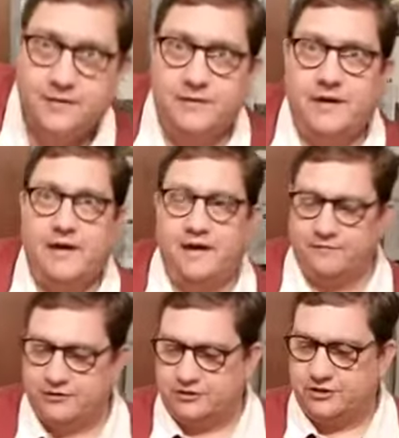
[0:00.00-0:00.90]
we have a
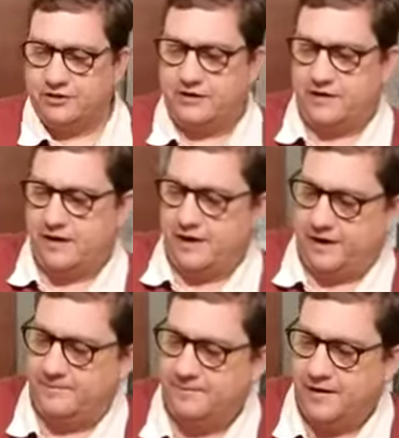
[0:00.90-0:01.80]
Chardonnay
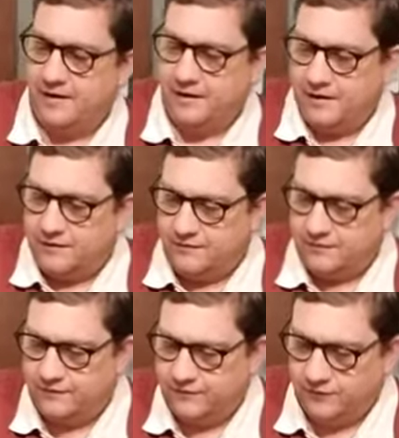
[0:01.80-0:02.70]
from
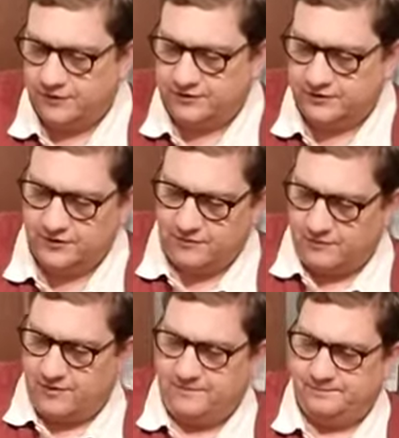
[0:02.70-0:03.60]
Foley,
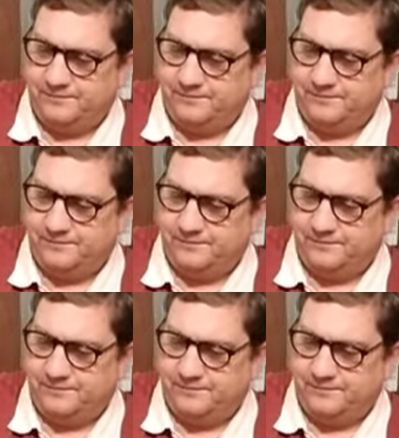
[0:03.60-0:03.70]
Sonoma,